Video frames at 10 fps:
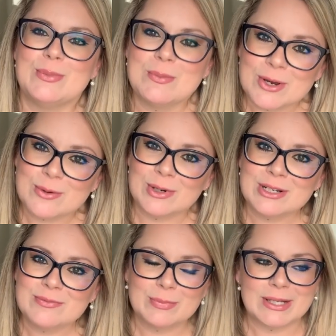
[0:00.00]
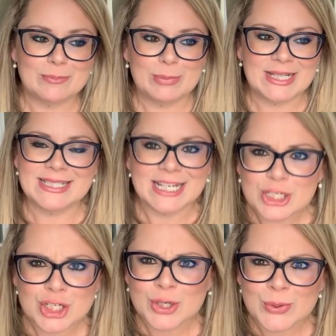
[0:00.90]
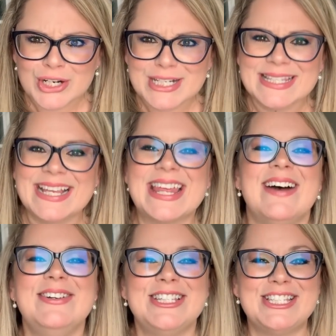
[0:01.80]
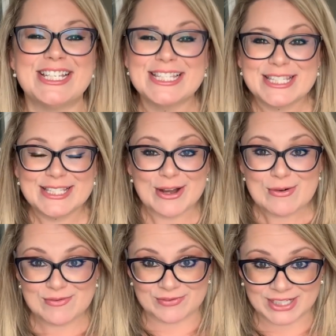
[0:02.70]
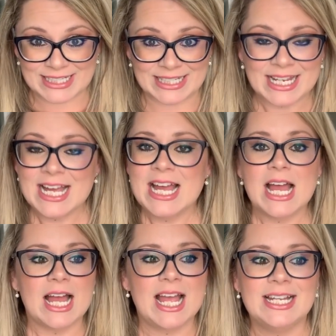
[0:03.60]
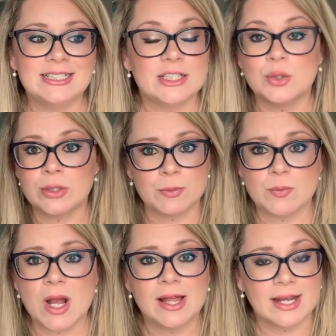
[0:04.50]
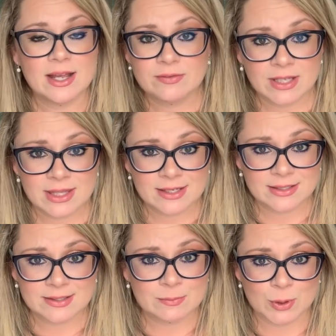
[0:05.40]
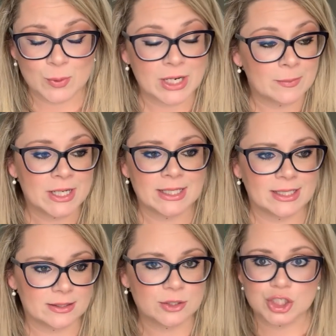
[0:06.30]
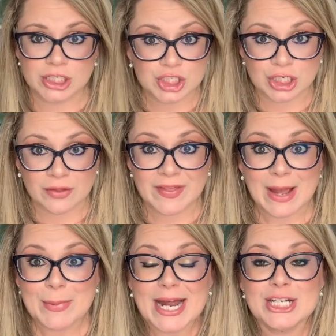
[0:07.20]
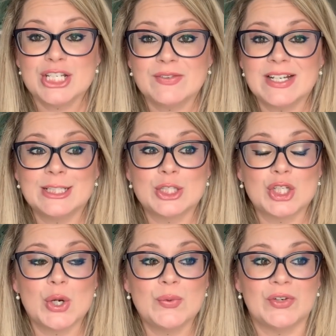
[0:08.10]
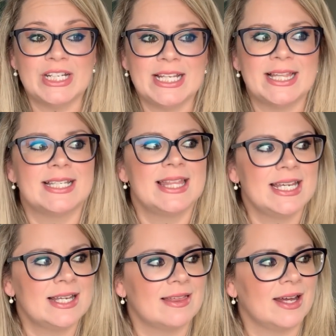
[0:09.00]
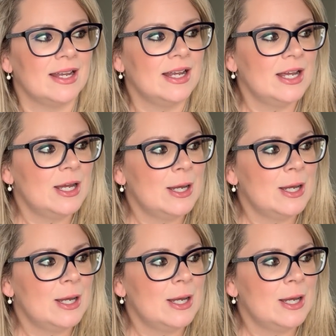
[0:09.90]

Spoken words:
could be marijuana like plantation owners. Like, that was just so funny. And don't get me wrong, like, I have nothing against marijuana. I'm not like judging on that, but I just find it so funny to think that